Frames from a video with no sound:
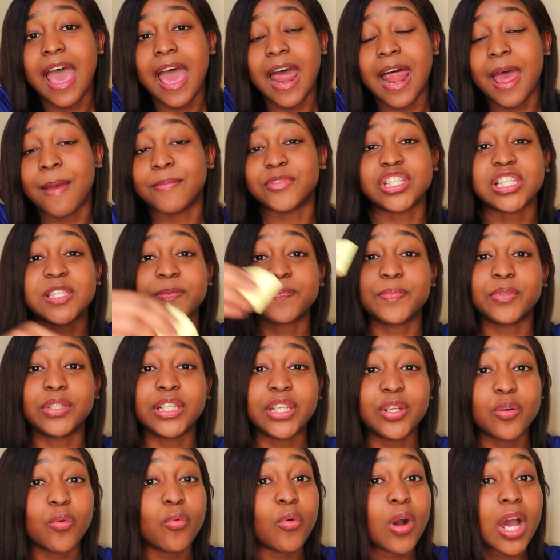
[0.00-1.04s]
I'm just
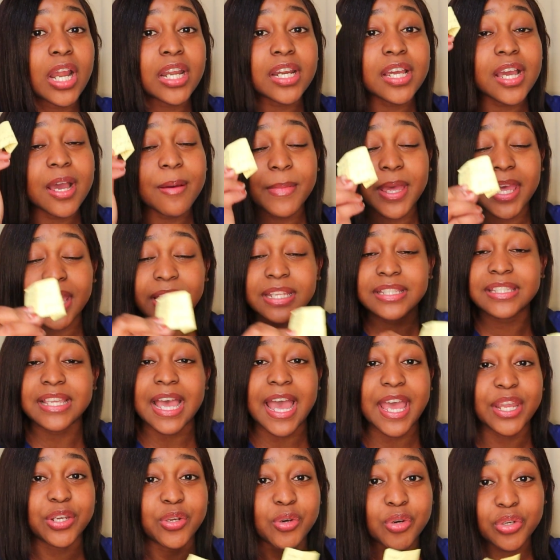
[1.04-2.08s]
pulling one comment.
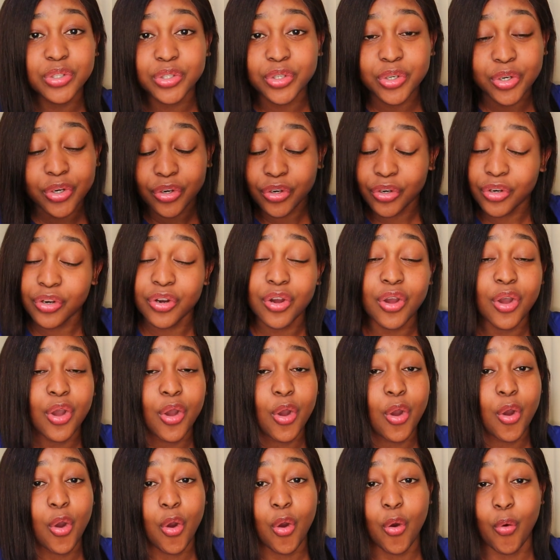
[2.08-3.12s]
I don't know
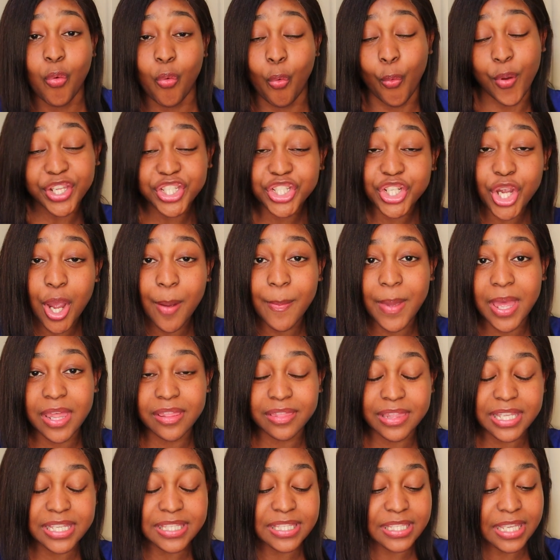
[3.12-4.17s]
which
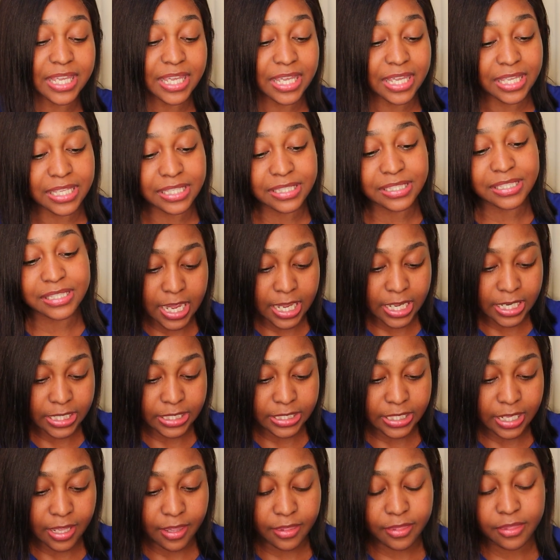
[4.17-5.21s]
comment this is,
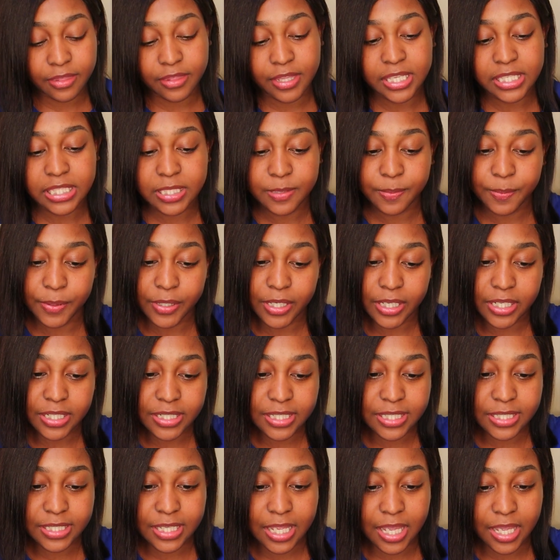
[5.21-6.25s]
and this
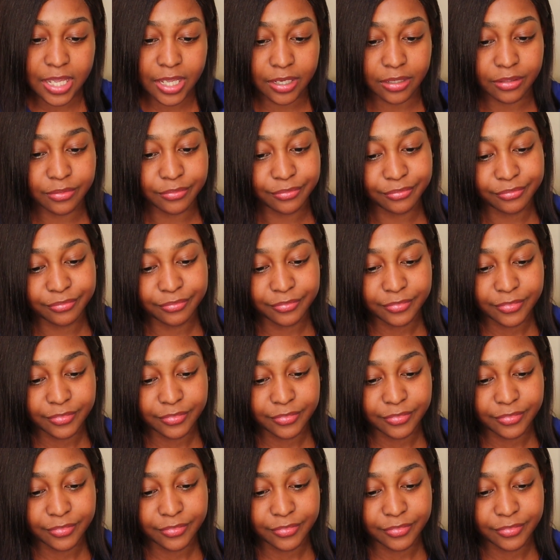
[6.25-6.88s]
person,